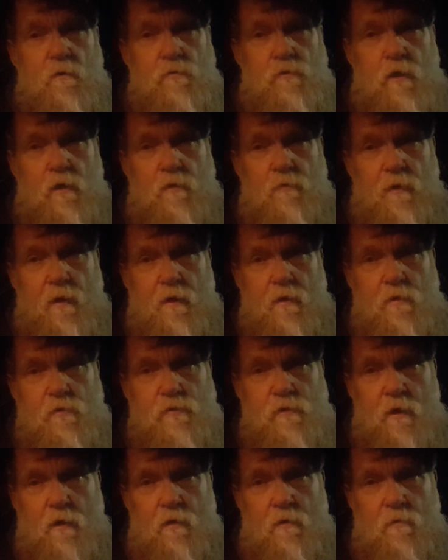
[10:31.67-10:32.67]
generator
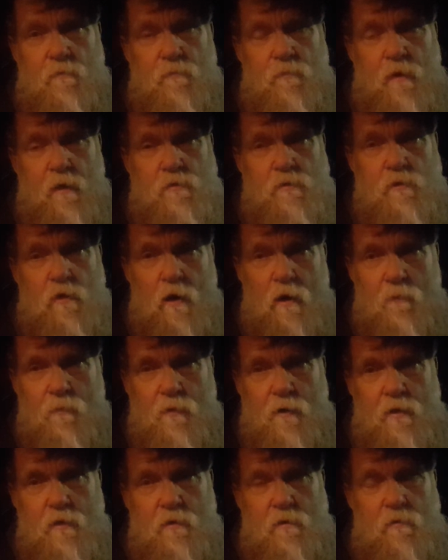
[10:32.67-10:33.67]
set that's
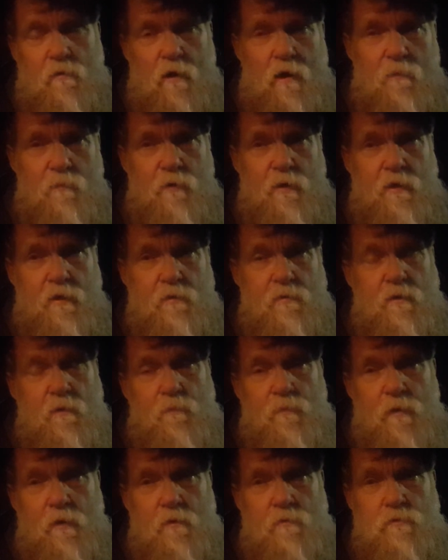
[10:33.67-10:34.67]
carbureted
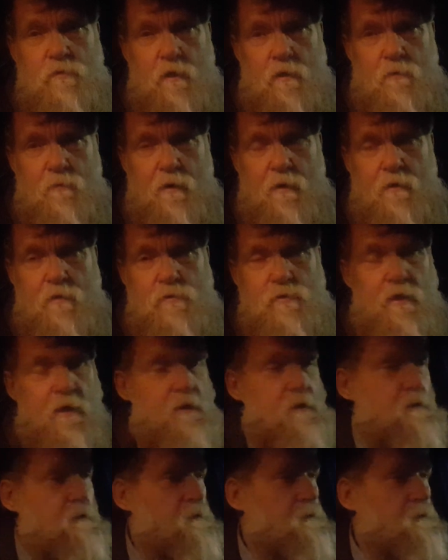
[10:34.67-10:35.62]
generator set,